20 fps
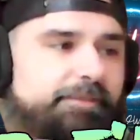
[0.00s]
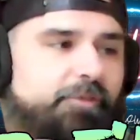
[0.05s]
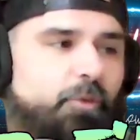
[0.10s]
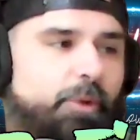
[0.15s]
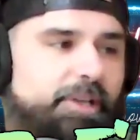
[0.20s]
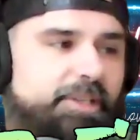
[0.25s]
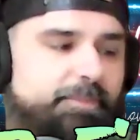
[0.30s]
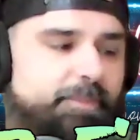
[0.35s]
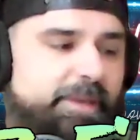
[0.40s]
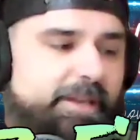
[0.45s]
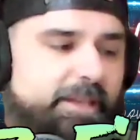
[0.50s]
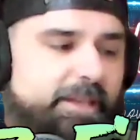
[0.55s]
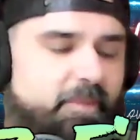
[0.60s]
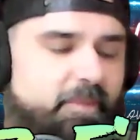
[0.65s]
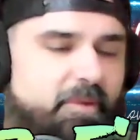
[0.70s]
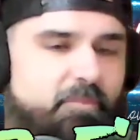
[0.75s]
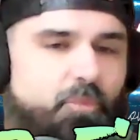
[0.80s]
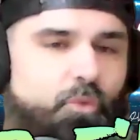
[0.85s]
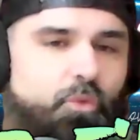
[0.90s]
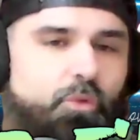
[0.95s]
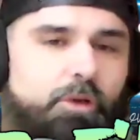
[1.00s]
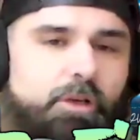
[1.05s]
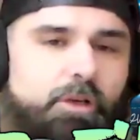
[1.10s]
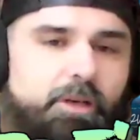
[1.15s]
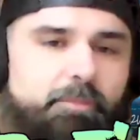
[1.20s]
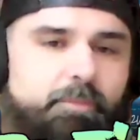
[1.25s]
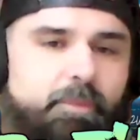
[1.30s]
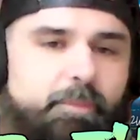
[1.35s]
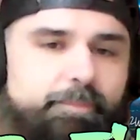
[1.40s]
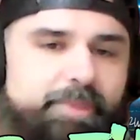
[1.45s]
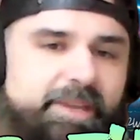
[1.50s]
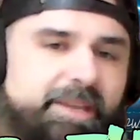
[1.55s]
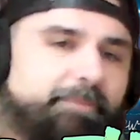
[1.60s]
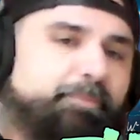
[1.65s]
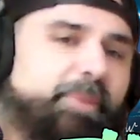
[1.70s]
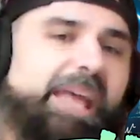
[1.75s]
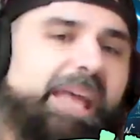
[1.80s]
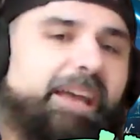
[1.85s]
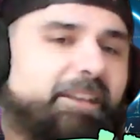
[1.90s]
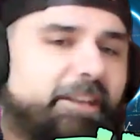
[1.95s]
voice being a little bit more
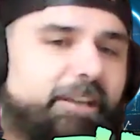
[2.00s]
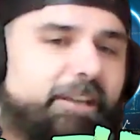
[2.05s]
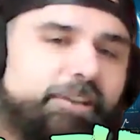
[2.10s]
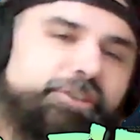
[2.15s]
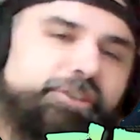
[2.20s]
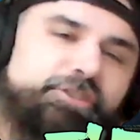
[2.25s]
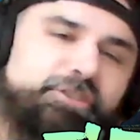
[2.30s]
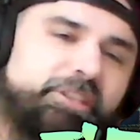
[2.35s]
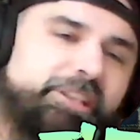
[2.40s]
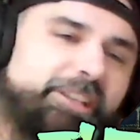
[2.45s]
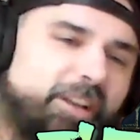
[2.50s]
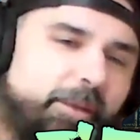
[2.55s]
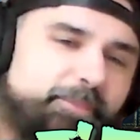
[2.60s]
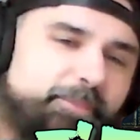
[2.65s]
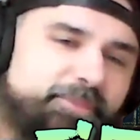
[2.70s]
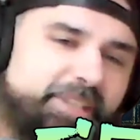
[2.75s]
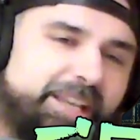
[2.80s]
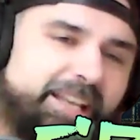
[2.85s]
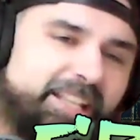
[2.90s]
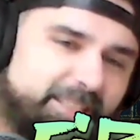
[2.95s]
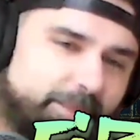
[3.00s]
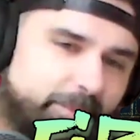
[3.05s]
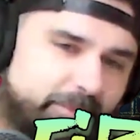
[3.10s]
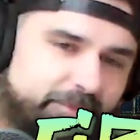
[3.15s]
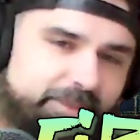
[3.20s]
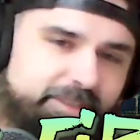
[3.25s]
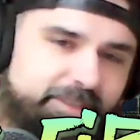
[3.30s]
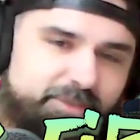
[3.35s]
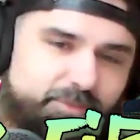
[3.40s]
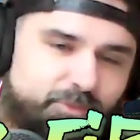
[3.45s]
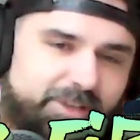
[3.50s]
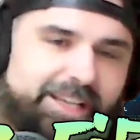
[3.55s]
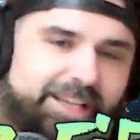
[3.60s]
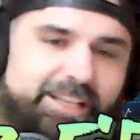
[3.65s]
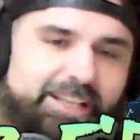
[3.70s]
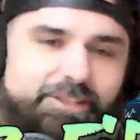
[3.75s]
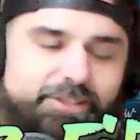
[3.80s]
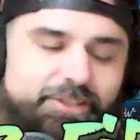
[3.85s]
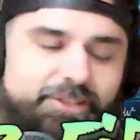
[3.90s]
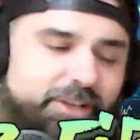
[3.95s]
big bandish, you know what I'm saying, some of his
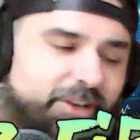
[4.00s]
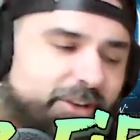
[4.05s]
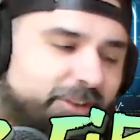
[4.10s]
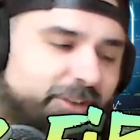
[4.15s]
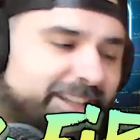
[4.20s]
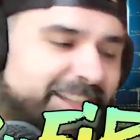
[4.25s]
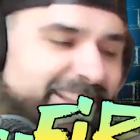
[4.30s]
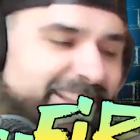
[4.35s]
range. So